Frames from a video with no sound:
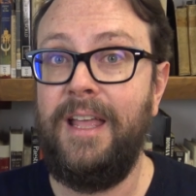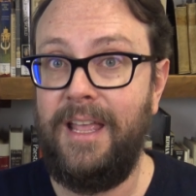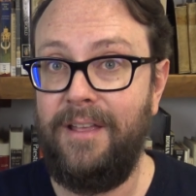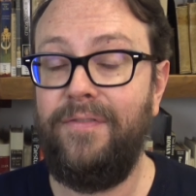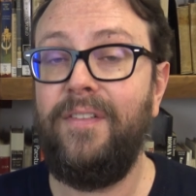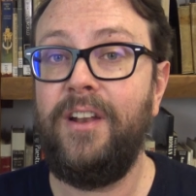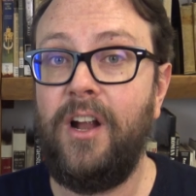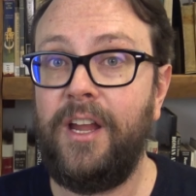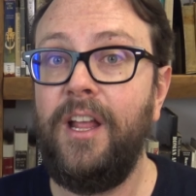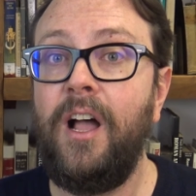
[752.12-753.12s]
If an
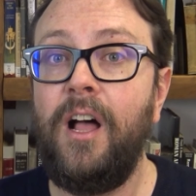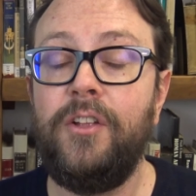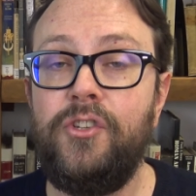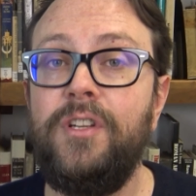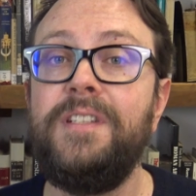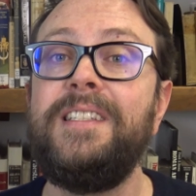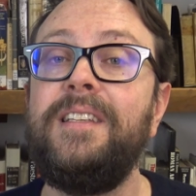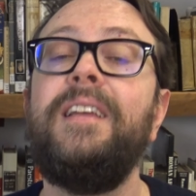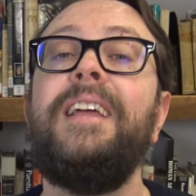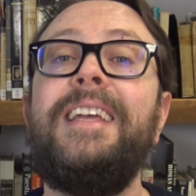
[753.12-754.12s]

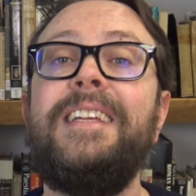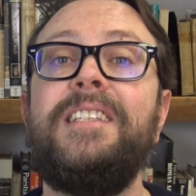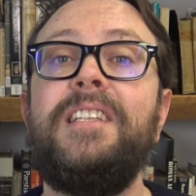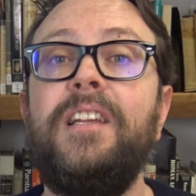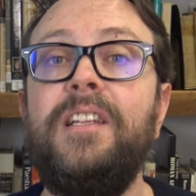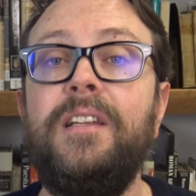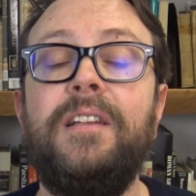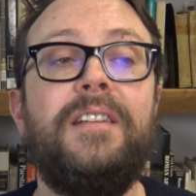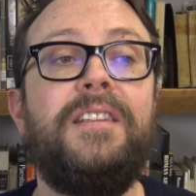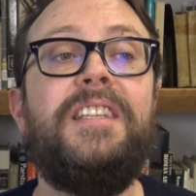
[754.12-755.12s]
archaeologist is
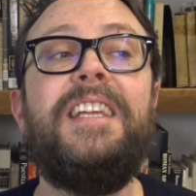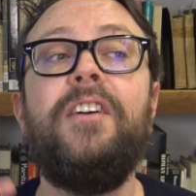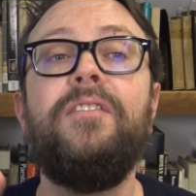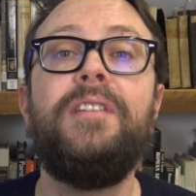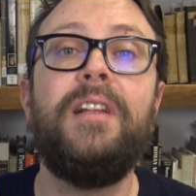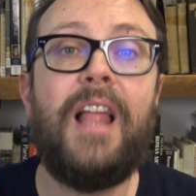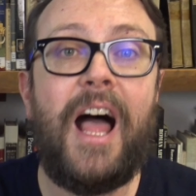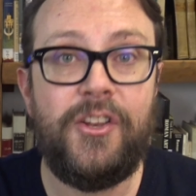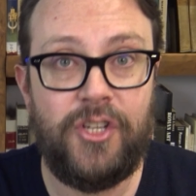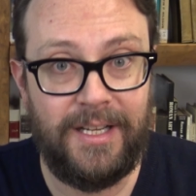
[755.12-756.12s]

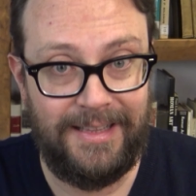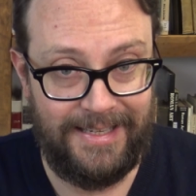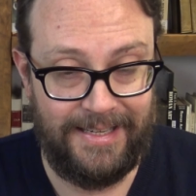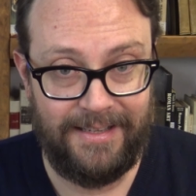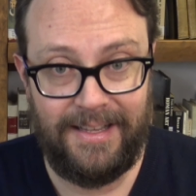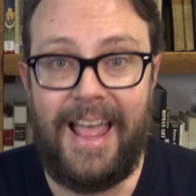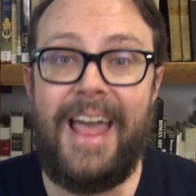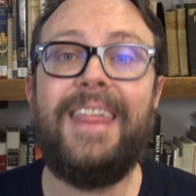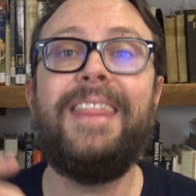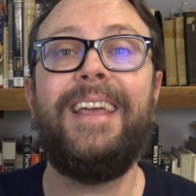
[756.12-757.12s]
deontologically,
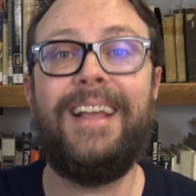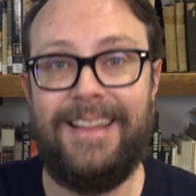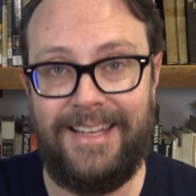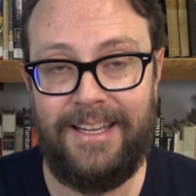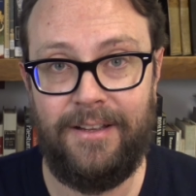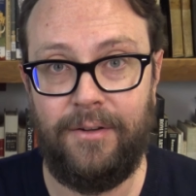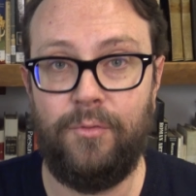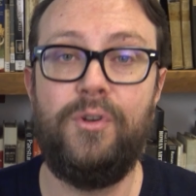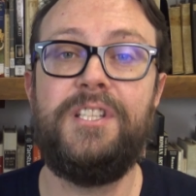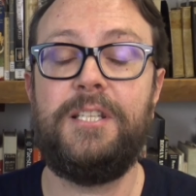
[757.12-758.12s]
ethically
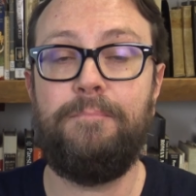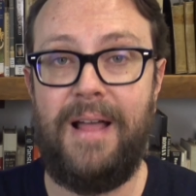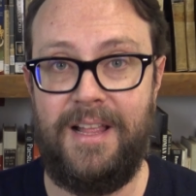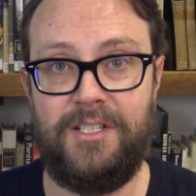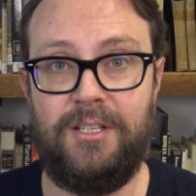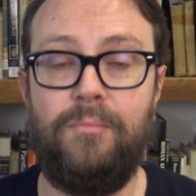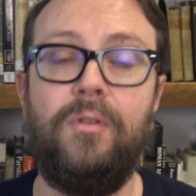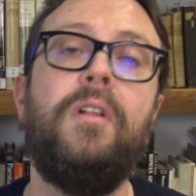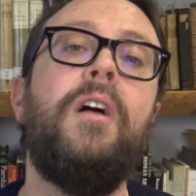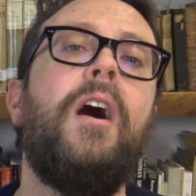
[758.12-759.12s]

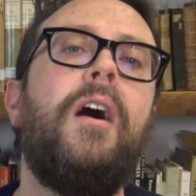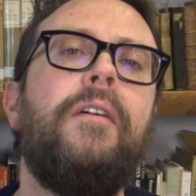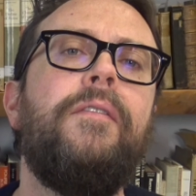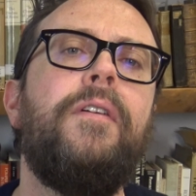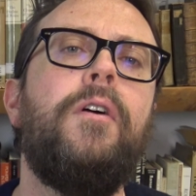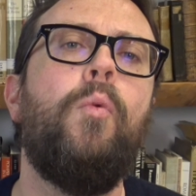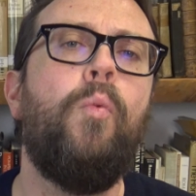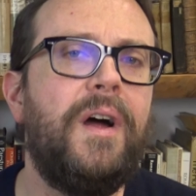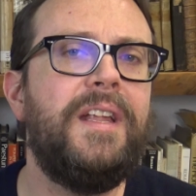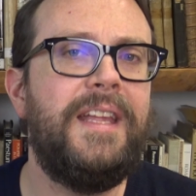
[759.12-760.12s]
responsible of
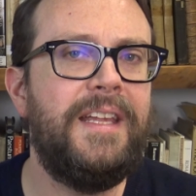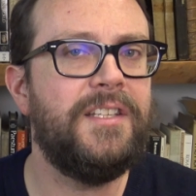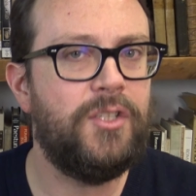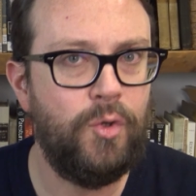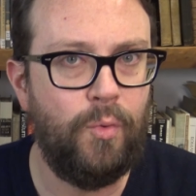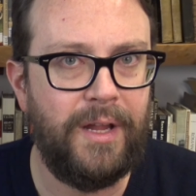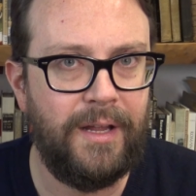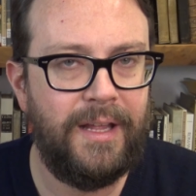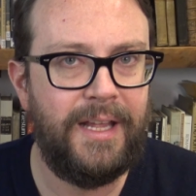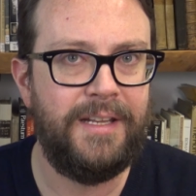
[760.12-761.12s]
what he is
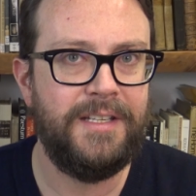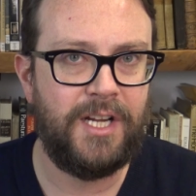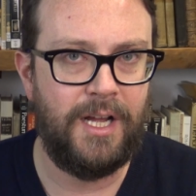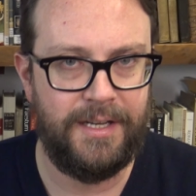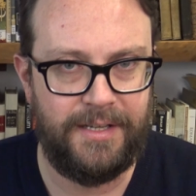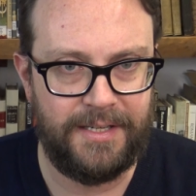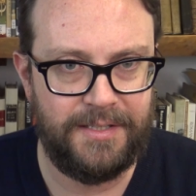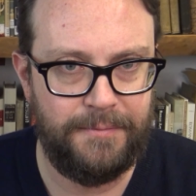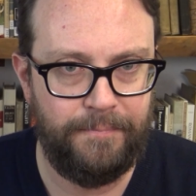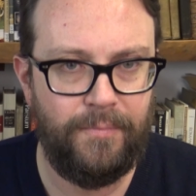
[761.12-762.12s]
doing in his
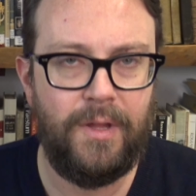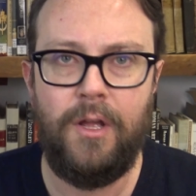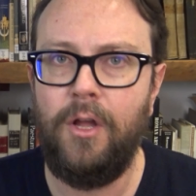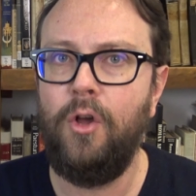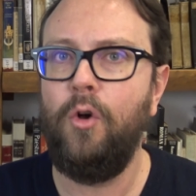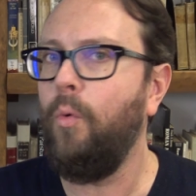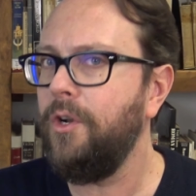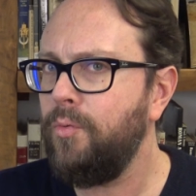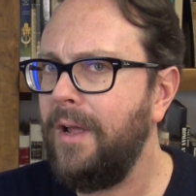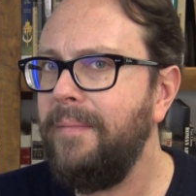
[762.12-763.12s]
context.
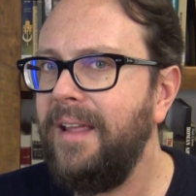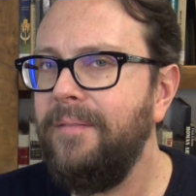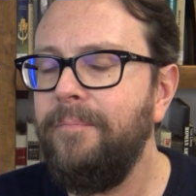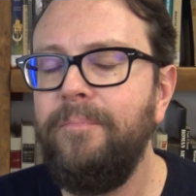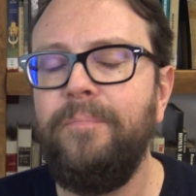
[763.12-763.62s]
What do I mean?